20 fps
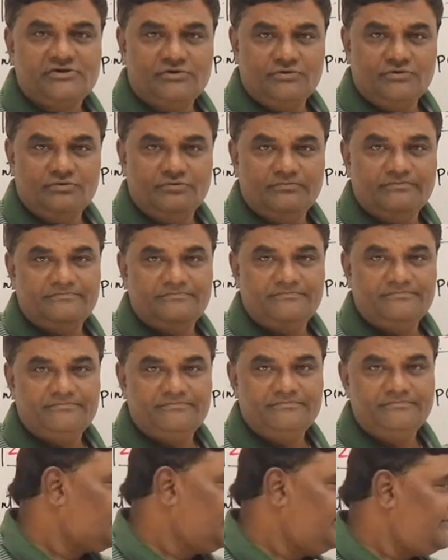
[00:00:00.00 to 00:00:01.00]
true.
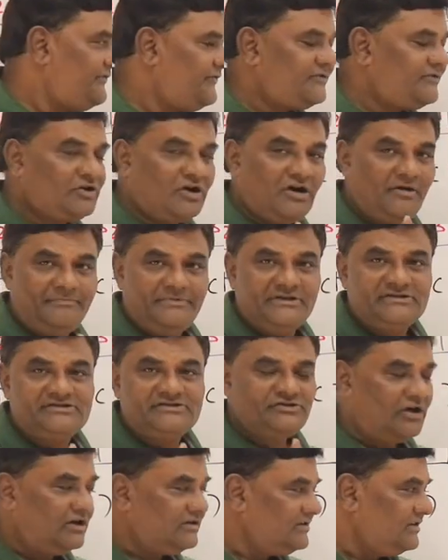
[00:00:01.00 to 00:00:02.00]
So if top
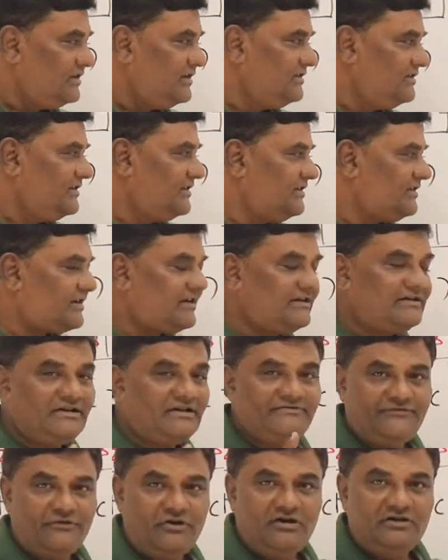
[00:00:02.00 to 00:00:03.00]
is not null, then
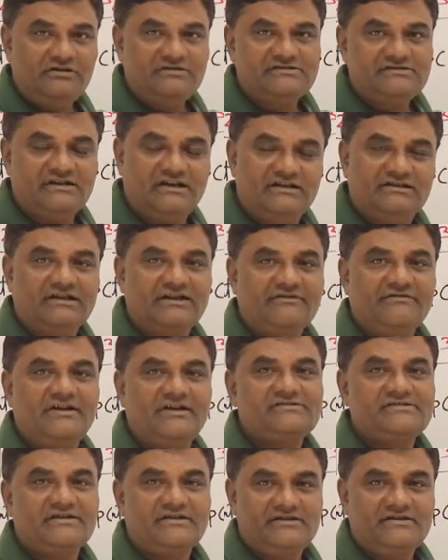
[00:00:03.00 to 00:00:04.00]
return false,
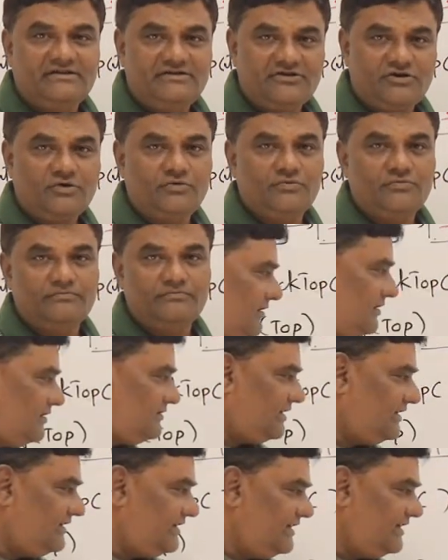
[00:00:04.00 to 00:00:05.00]
otherwise return true.
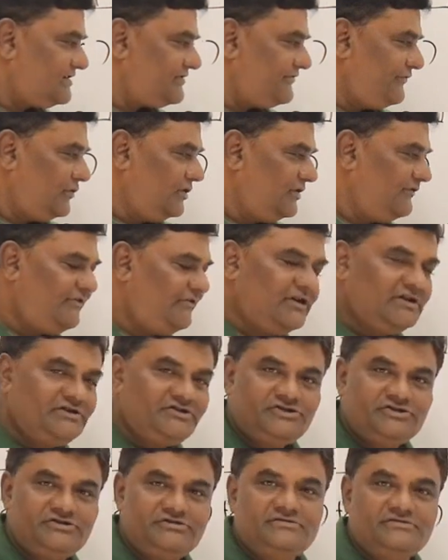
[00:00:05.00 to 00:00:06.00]
Then is full
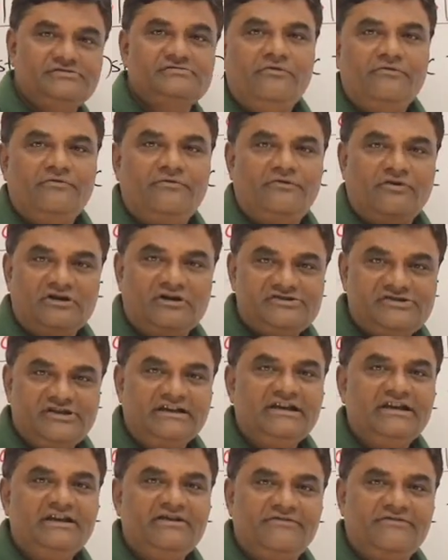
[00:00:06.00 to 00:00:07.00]
function. For
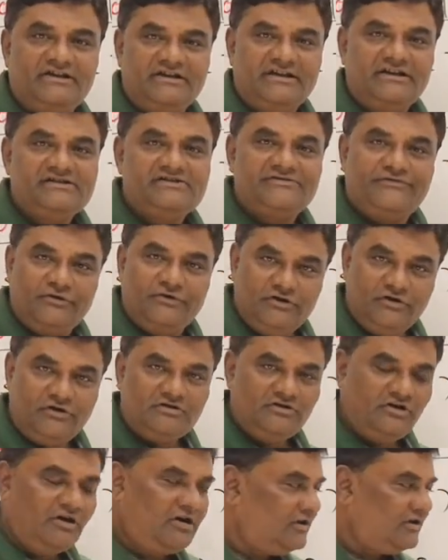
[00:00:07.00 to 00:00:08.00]
checking whether it is full
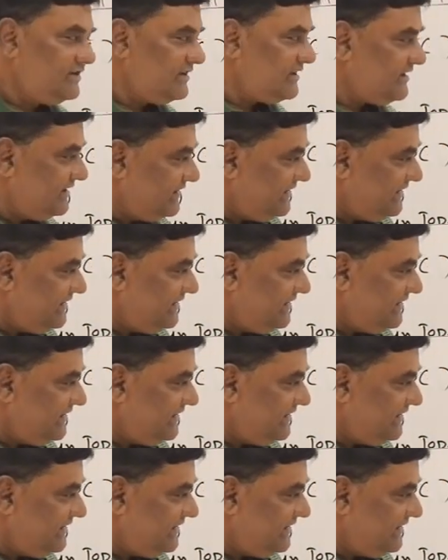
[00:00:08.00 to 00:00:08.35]
or not,